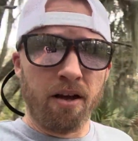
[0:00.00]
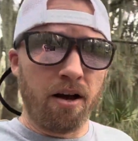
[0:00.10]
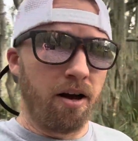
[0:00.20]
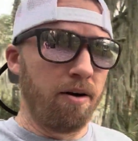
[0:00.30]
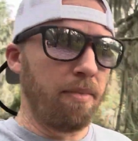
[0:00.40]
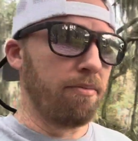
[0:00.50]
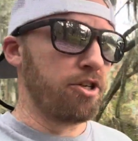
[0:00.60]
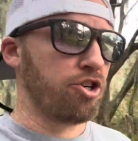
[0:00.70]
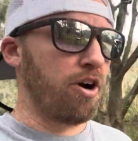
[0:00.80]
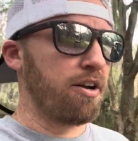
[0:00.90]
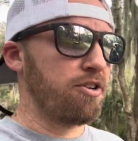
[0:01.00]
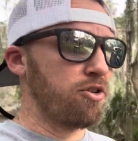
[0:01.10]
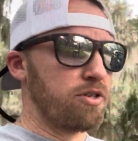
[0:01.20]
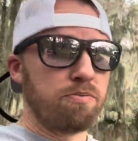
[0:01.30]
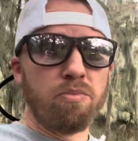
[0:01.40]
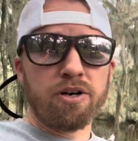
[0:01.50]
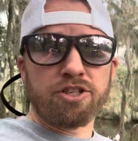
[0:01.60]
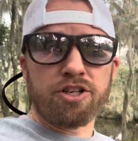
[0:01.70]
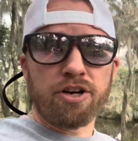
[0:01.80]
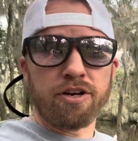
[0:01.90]
I'm gonna try to do as
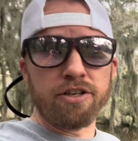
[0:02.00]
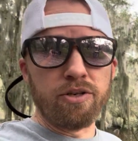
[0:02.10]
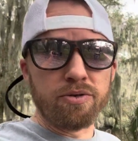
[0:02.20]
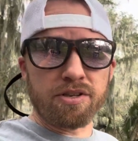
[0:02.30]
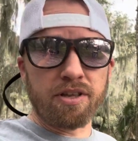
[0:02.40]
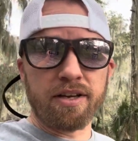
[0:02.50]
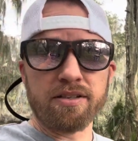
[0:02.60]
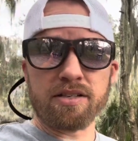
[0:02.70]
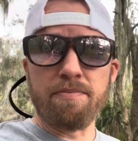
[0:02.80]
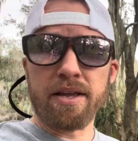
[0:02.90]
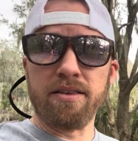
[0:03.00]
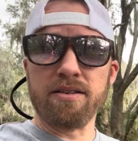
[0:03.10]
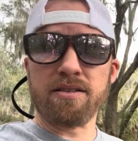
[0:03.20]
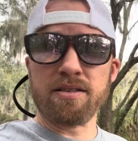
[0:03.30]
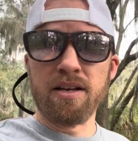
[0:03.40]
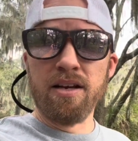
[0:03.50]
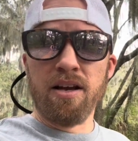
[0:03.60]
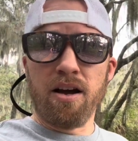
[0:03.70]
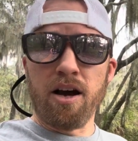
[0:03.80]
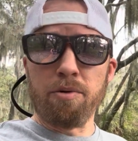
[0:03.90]
much used things to make this
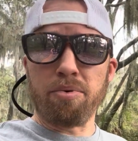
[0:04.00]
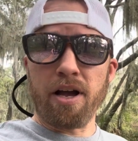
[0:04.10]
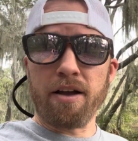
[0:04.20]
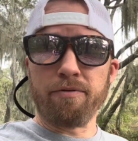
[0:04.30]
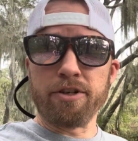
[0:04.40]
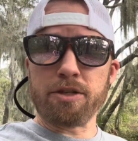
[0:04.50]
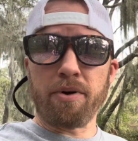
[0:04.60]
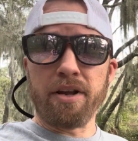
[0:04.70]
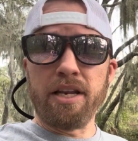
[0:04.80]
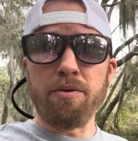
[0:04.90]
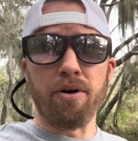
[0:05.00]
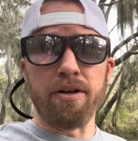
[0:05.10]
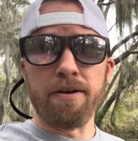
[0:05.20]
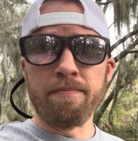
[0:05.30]
apply for just about anybody.